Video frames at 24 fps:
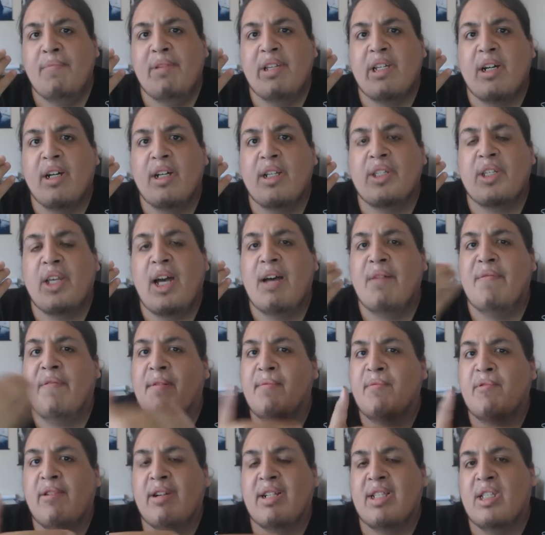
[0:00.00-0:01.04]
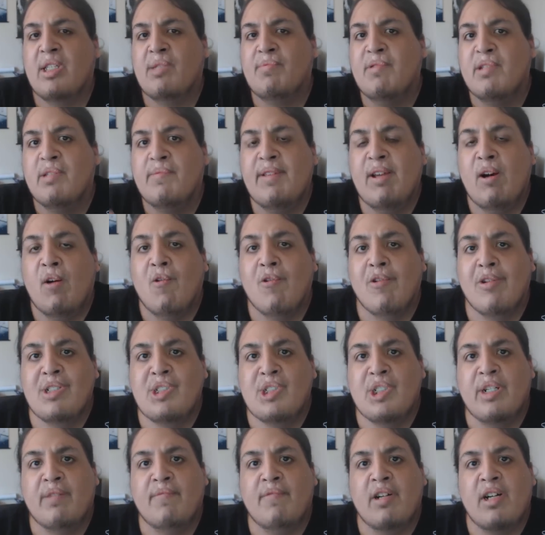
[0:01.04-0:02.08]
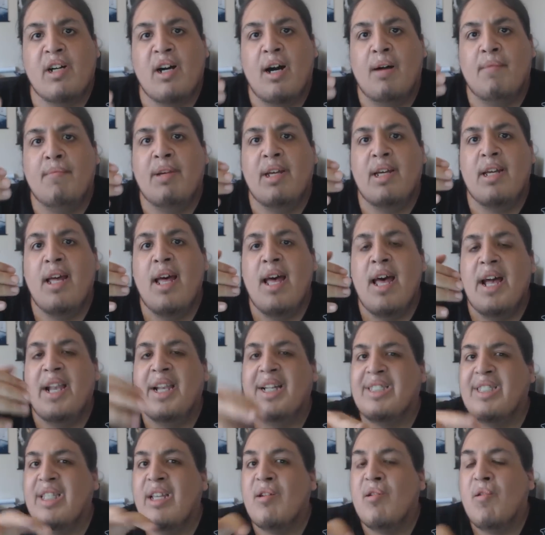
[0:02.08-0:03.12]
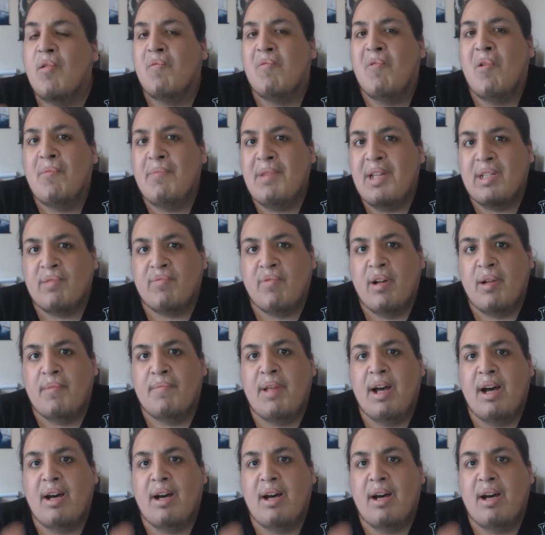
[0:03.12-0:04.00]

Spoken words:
because if I'm correct, it's supposed to be the origin of Akame, and I think Kurome as well.